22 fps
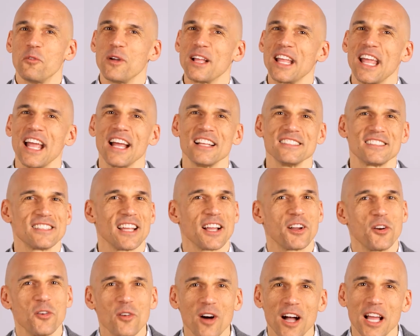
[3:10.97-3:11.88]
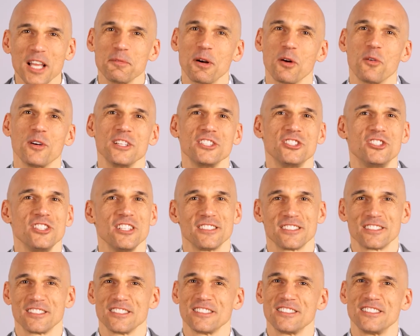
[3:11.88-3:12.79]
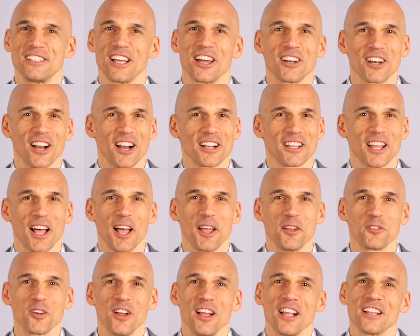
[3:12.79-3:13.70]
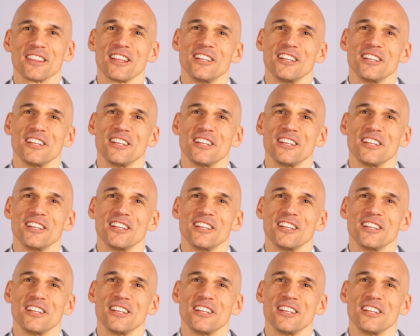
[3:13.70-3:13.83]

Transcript: We can't stay quiet about what Jesus has done in our life.